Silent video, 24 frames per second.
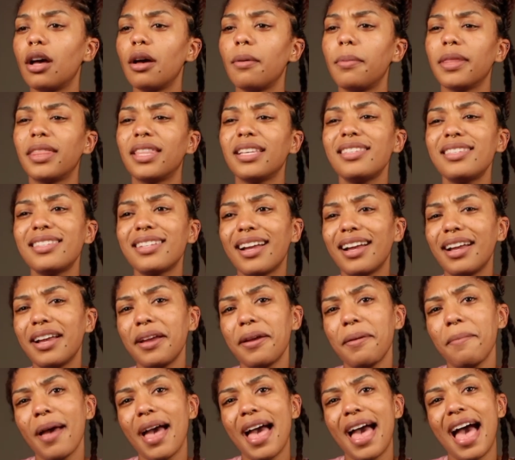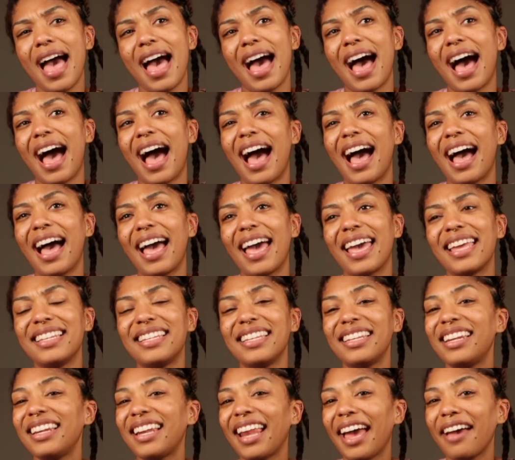but this time I
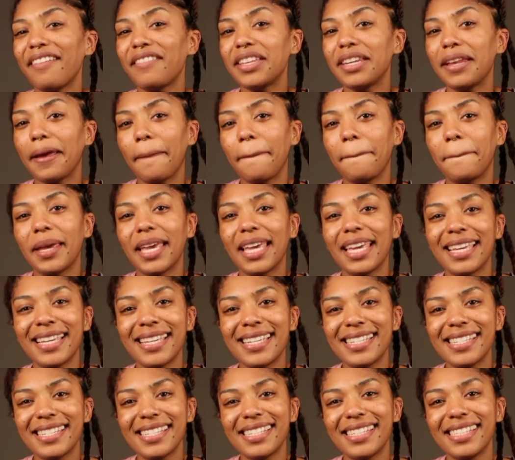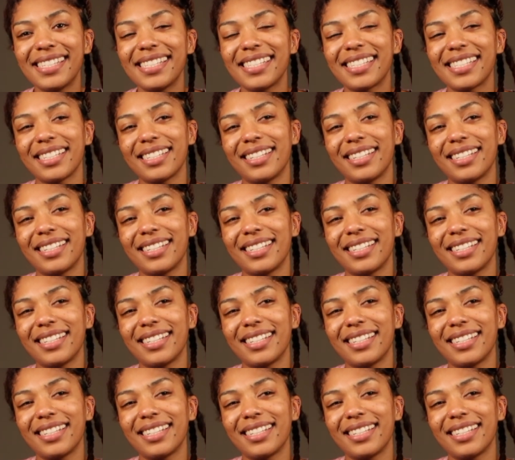didn't have any pins,